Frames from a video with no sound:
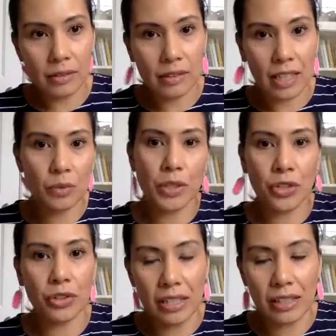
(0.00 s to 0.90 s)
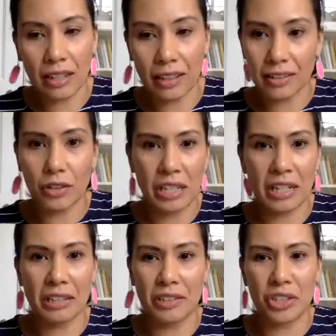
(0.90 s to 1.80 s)
Guess what you're eating? You're
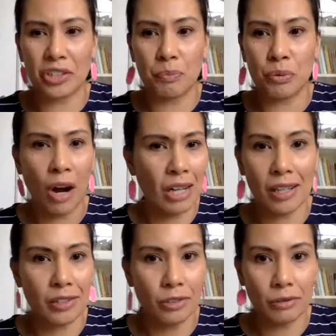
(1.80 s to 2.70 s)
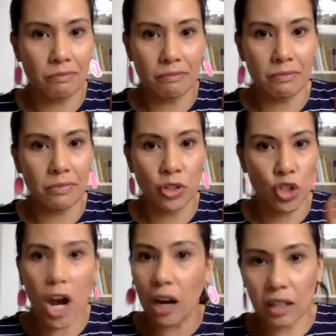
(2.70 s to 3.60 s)
eating just processed
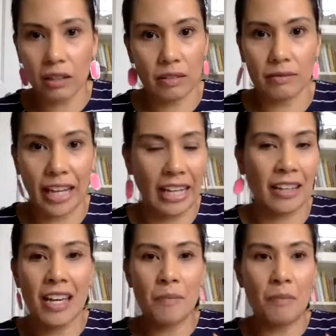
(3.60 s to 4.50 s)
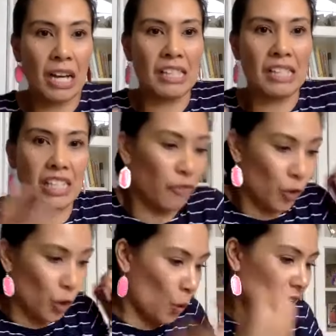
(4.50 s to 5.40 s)
junk, like, because it's
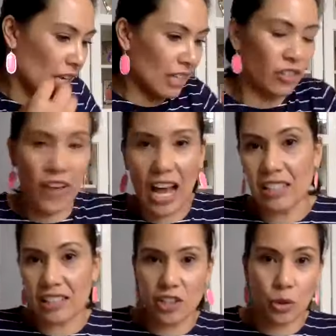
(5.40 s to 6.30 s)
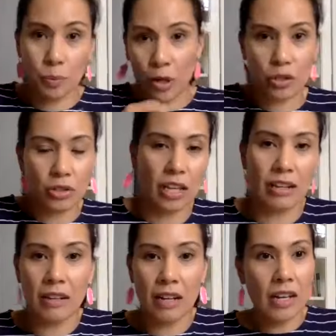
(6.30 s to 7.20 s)
quick, it's fast, it's in your purse,
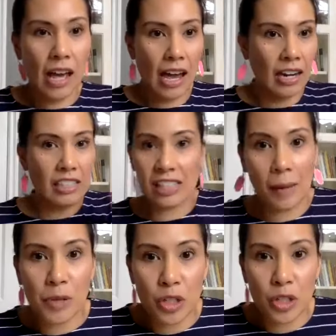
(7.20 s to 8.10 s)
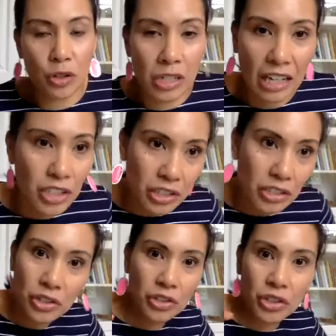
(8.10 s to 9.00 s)
and Exceptional
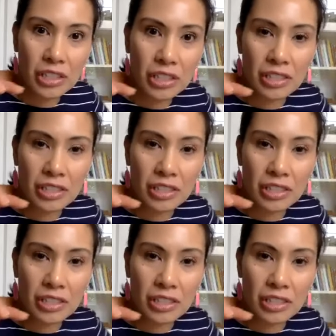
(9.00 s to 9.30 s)
Connections, you're just